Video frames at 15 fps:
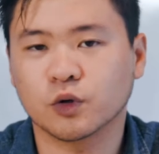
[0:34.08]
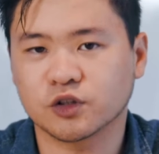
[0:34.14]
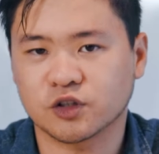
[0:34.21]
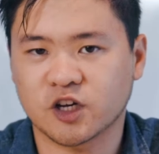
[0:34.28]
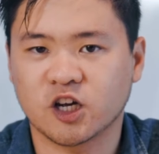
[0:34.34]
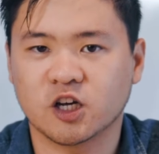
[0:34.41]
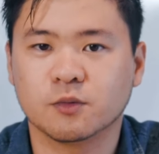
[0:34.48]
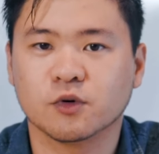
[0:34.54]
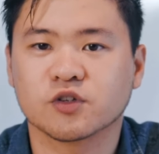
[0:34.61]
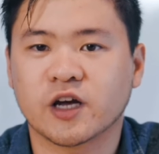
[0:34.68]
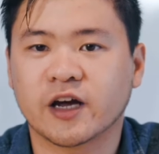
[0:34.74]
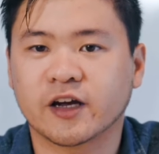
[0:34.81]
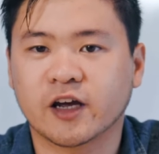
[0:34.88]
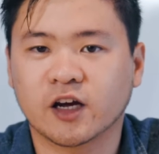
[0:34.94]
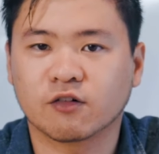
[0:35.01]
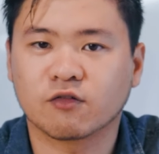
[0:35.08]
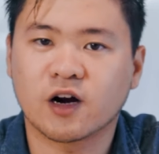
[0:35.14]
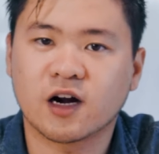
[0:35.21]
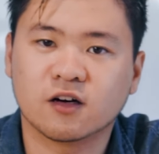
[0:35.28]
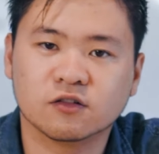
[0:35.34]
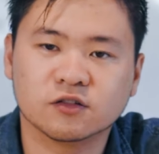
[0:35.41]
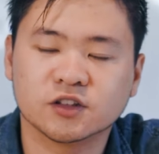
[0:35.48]
want cables hanging
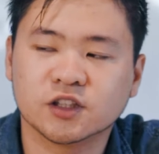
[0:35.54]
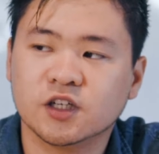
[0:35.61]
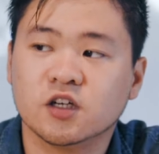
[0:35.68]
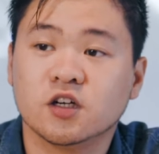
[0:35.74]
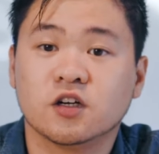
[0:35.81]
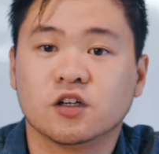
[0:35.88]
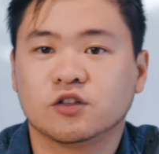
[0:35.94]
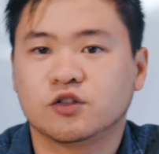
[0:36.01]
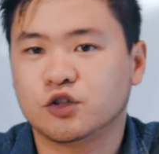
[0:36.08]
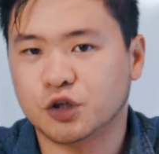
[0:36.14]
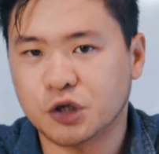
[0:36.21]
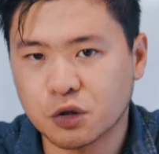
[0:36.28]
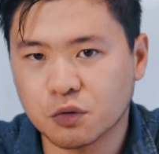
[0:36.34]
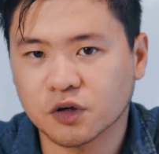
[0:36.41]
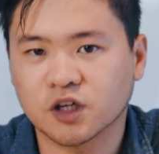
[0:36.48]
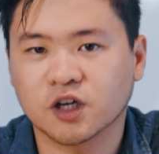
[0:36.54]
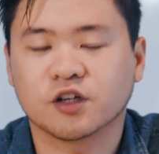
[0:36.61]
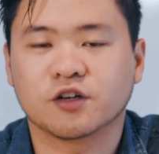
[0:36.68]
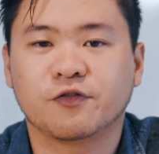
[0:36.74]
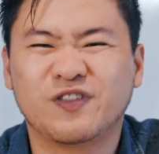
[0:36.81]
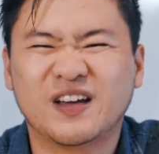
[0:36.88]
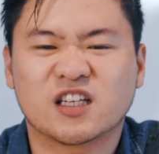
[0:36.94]
around to
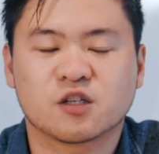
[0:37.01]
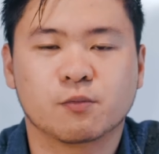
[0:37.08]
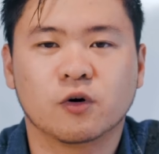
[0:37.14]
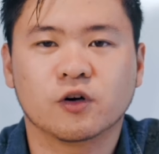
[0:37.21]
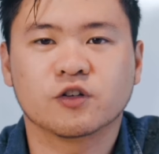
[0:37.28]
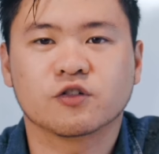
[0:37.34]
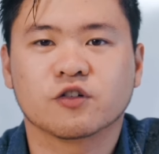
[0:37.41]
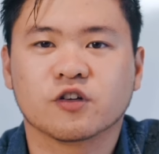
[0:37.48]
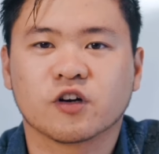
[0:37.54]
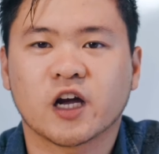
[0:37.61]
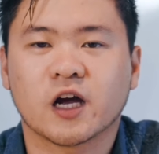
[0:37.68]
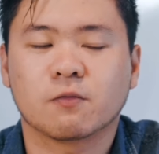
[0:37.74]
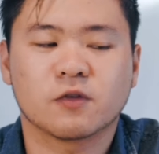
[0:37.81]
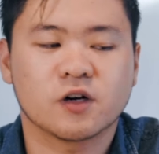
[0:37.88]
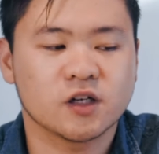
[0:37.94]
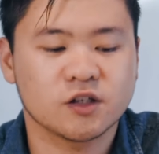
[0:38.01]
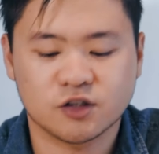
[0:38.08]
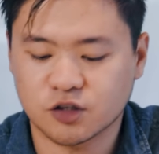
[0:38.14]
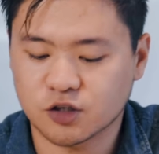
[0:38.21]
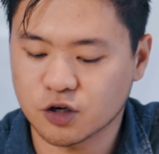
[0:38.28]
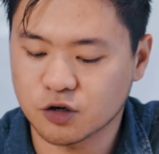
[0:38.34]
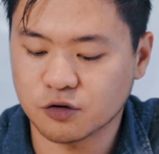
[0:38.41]
another fixed point on your camera,
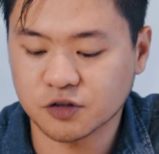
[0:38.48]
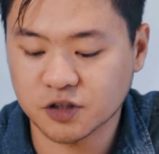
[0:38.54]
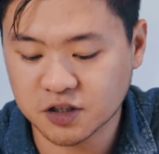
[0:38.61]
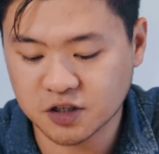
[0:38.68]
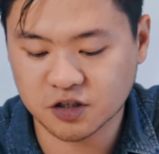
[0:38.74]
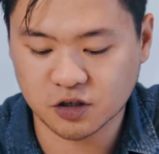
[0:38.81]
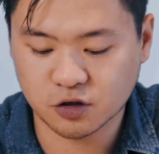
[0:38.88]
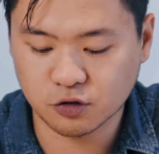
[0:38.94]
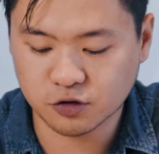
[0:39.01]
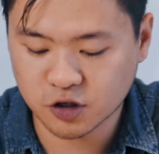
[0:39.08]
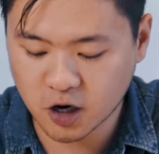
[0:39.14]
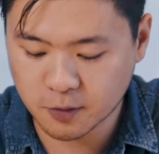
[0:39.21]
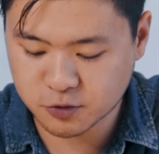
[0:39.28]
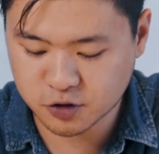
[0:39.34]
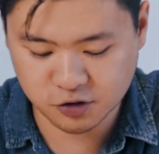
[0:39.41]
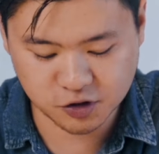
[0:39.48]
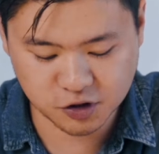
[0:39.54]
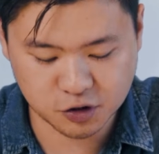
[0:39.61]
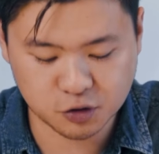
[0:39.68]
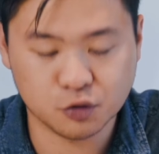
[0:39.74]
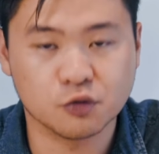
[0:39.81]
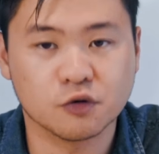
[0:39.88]
so this is a good option
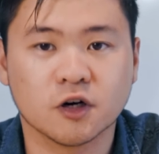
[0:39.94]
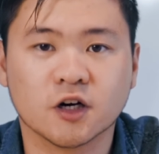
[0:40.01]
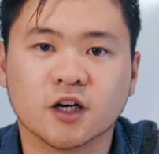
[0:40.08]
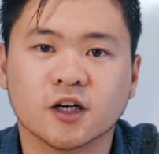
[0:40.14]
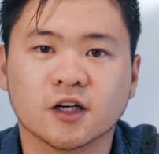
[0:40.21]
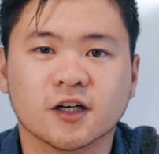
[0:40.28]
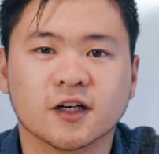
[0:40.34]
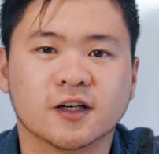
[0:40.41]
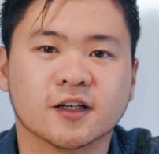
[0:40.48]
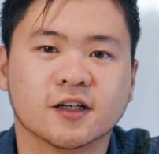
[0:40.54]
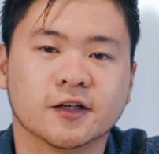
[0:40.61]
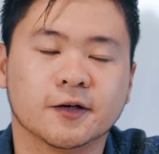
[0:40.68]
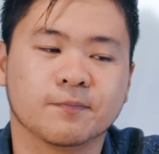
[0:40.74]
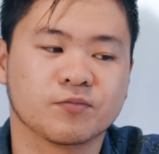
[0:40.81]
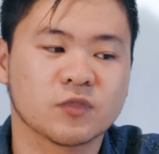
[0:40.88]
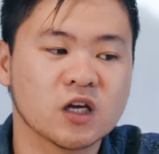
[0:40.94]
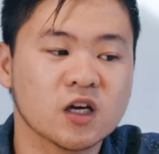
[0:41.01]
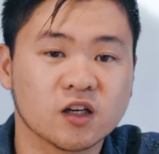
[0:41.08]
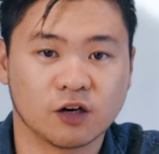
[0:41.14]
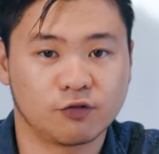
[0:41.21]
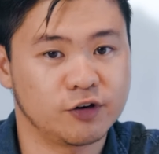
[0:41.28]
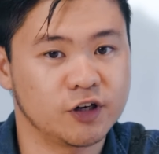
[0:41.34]
to
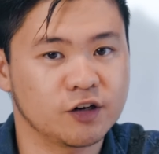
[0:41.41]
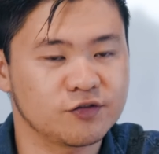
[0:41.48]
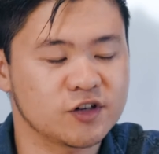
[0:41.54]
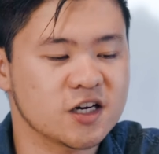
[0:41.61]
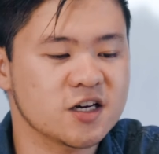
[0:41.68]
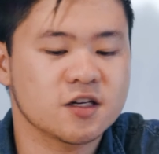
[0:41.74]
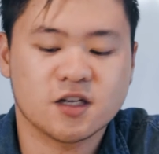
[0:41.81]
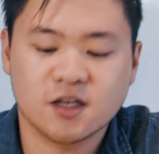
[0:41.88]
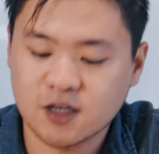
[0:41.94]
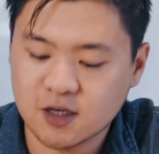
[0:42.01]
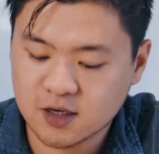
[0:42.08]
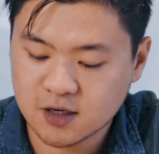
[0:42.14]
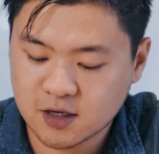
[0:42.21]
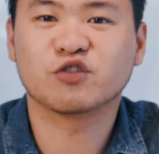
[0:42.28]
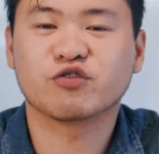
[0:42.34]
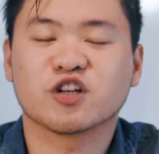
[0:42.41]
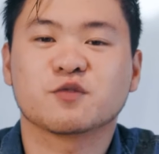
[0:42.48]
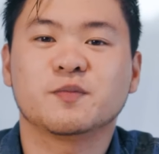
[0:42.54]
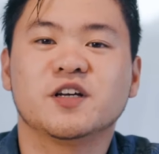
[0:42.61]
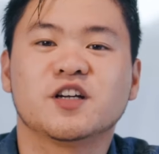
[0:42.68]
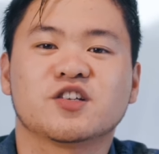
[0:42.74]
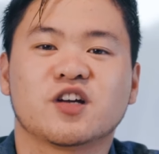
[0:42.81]
get rid of that. The
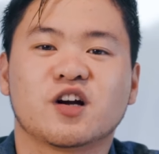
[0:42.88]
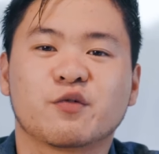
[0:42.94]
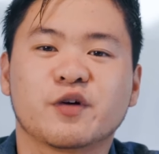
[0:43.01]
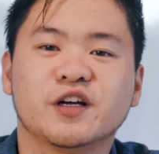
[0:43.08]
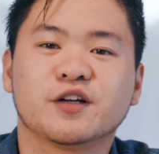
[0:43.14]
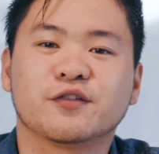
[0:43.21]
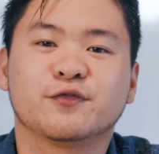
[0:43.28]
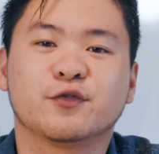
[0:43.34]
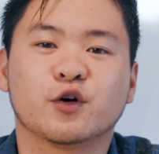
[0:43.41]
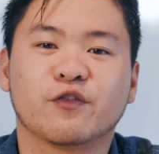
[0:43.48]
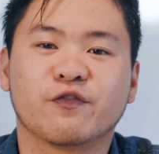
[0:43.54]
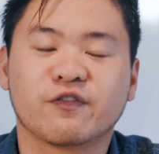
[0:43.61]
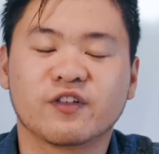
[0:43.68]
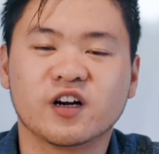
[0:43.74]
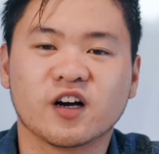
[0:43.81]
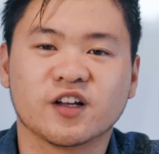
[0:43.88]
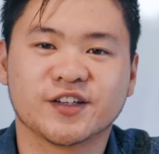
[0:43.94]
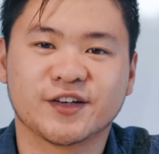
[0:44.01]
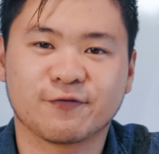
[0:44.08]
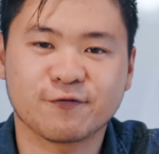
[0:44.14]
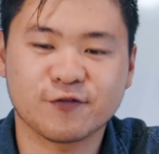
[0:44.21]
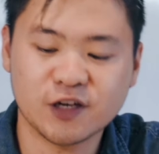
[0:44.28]
transmitters are rated for
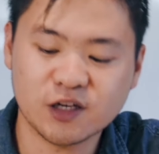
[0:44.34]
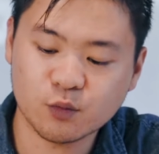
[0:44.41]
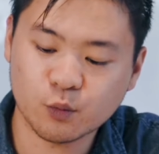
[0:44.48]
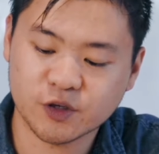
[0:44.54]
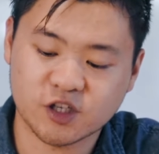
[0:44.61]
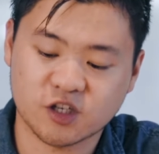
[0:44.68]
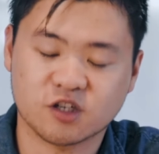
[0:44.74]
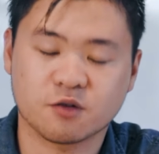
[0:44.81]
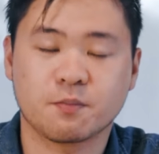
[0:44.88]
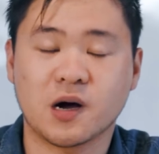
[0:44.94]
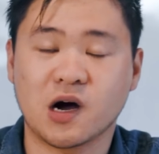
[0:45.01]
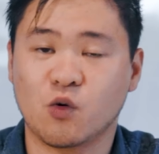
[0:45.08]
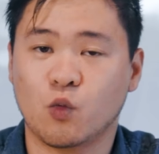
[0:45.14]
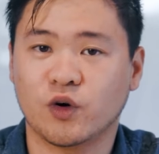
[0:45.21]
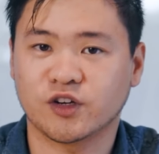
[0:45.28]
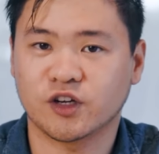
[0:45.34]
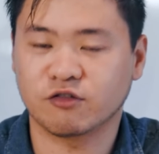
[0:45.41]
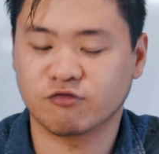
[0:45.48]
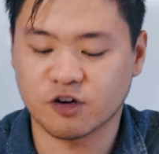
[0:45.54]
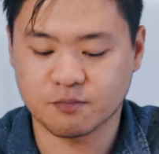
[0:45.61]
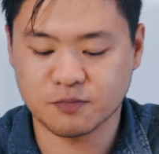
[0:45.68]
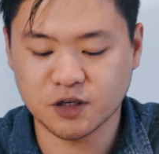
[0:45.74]
300 feet, which is about 100